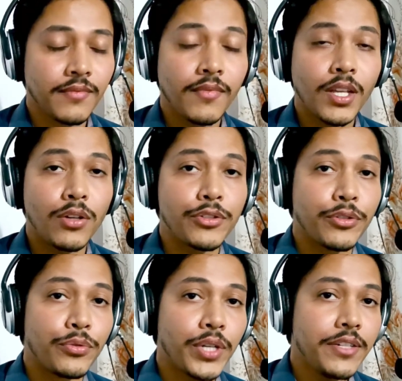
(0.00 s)
Also,
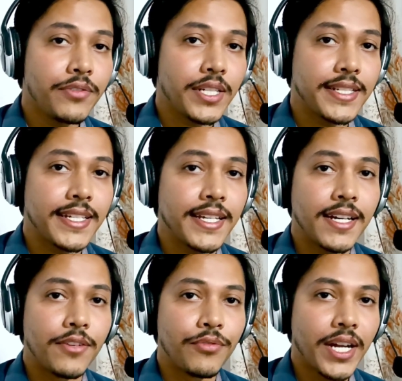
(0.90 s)
ray tracing,
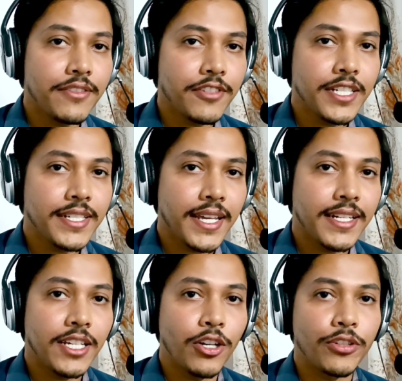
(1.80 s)
a rendering
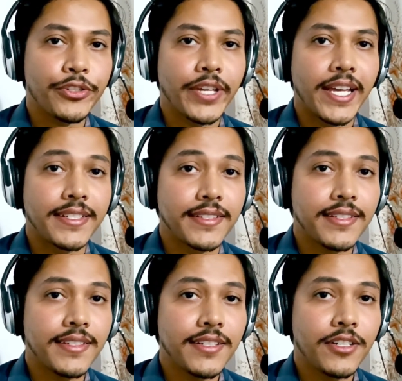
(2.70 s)
technique, also has a
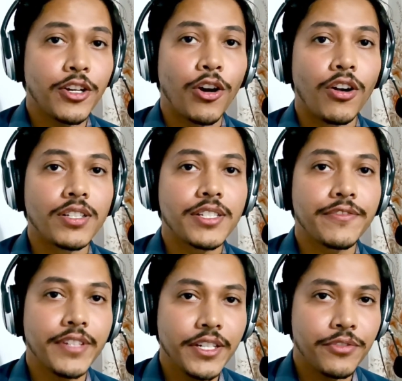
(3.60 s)
sister called
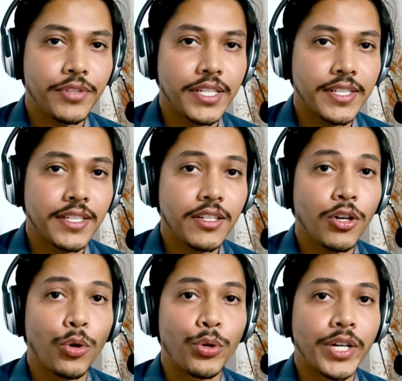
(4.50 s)
sphere tracing
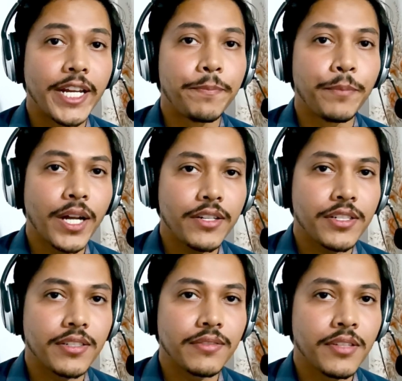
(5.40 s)
or ray
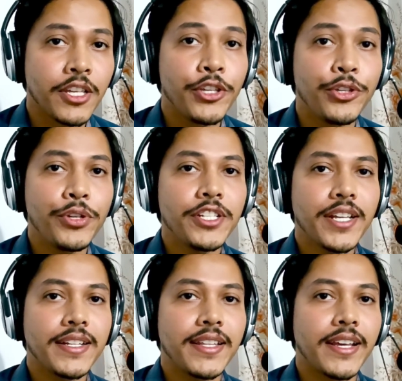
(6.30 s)
marching. You can
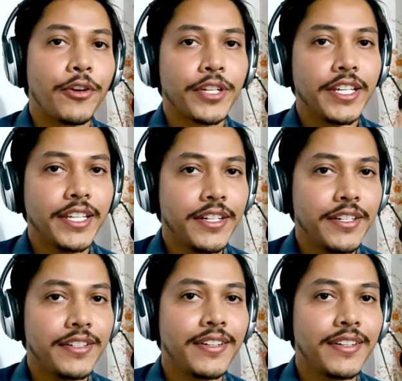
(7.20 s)
check that out here,